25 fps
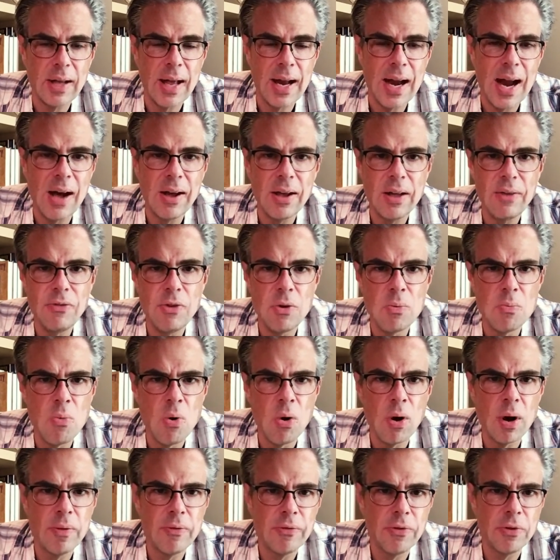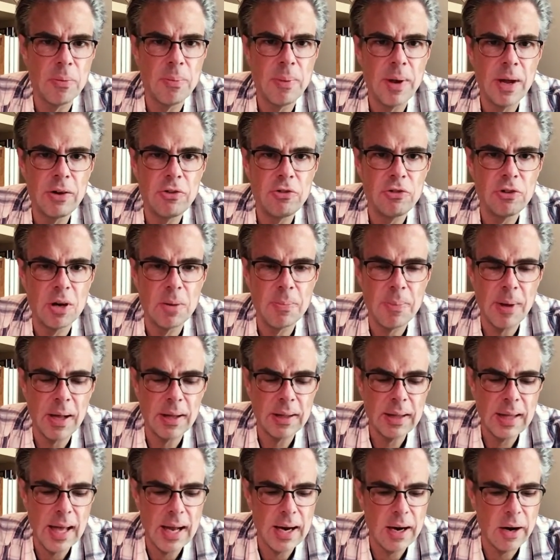And I'll give you more information
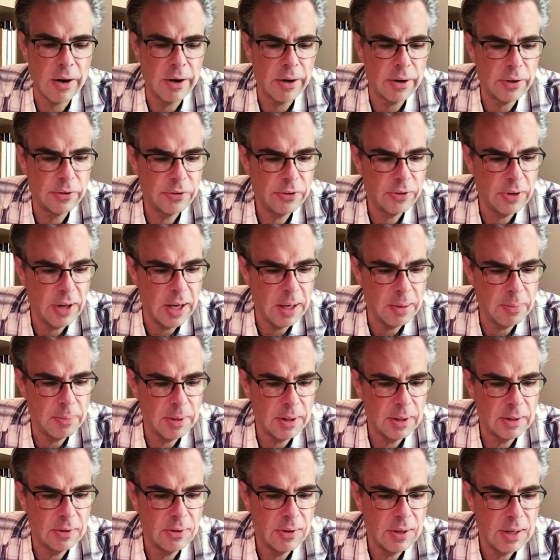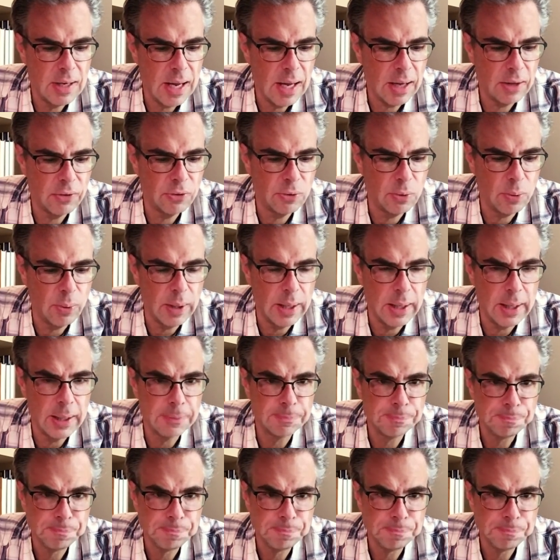about that artist statement next week.